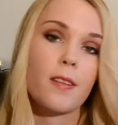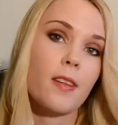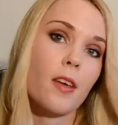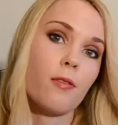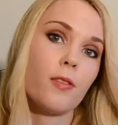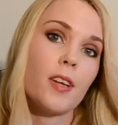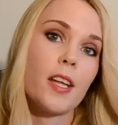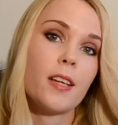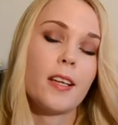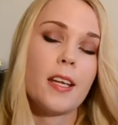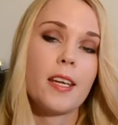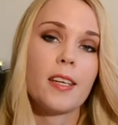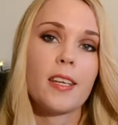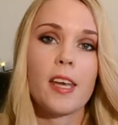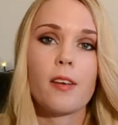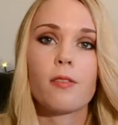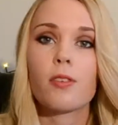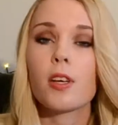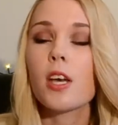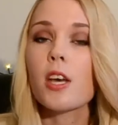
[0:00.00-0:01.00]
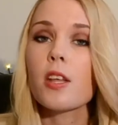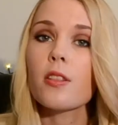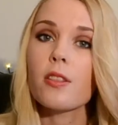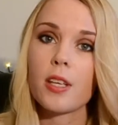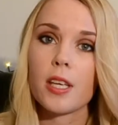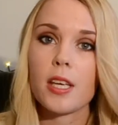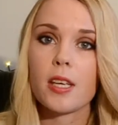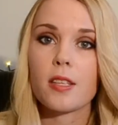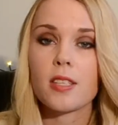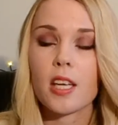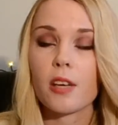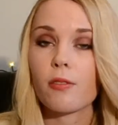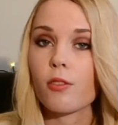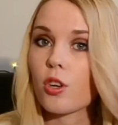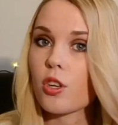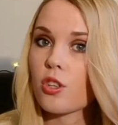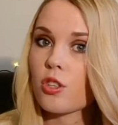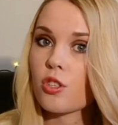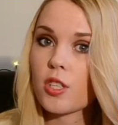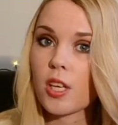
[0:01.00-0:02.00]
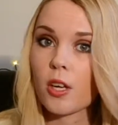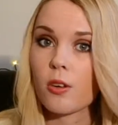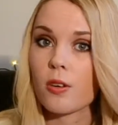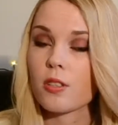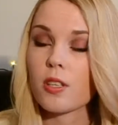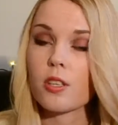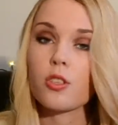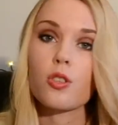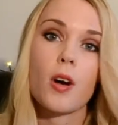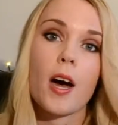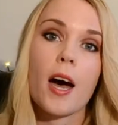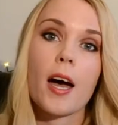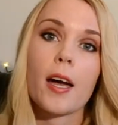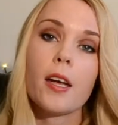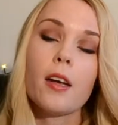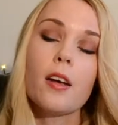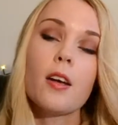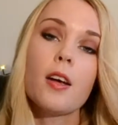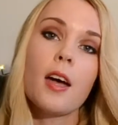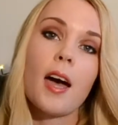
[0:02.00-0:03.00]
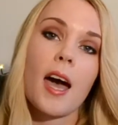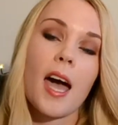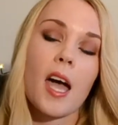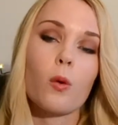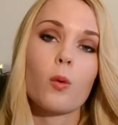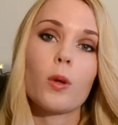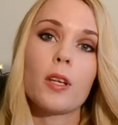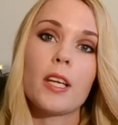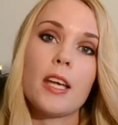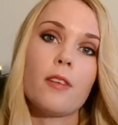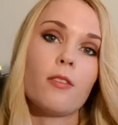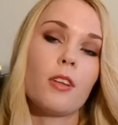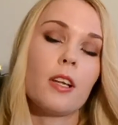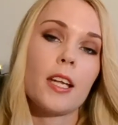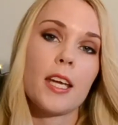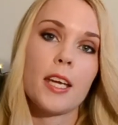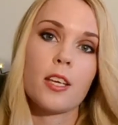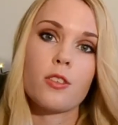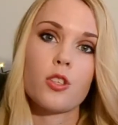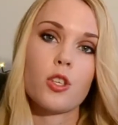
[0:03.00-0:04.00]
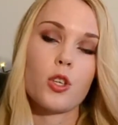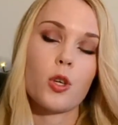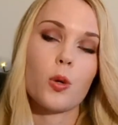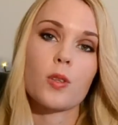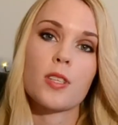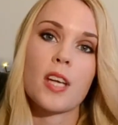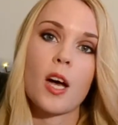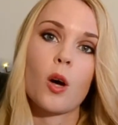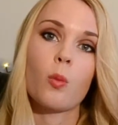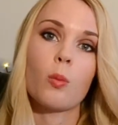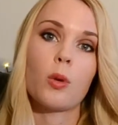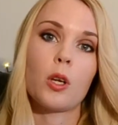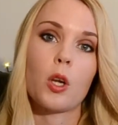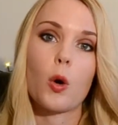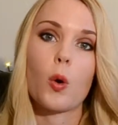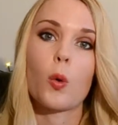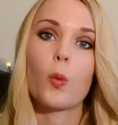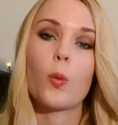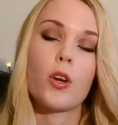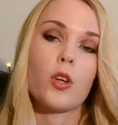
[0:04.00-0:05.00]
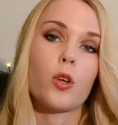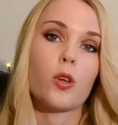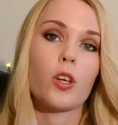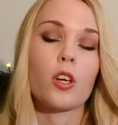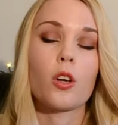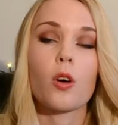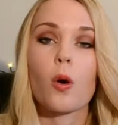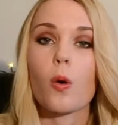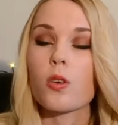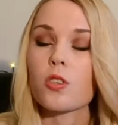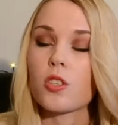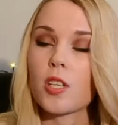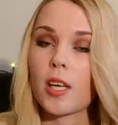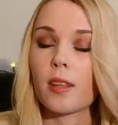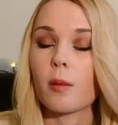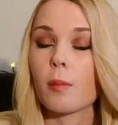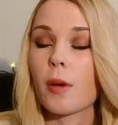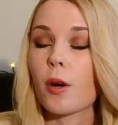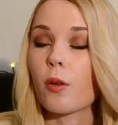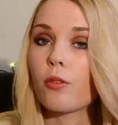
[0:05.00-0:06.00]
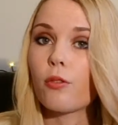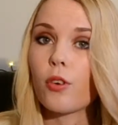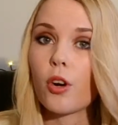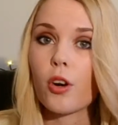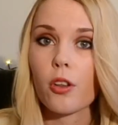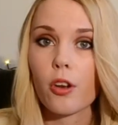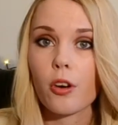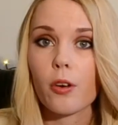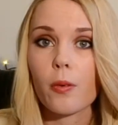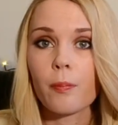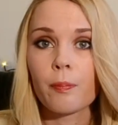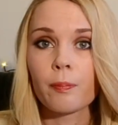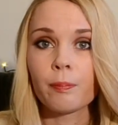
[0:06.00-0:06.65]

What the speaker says: definitely give the Divergent series a try. I will leave a link to you down below where you can go and check them out further.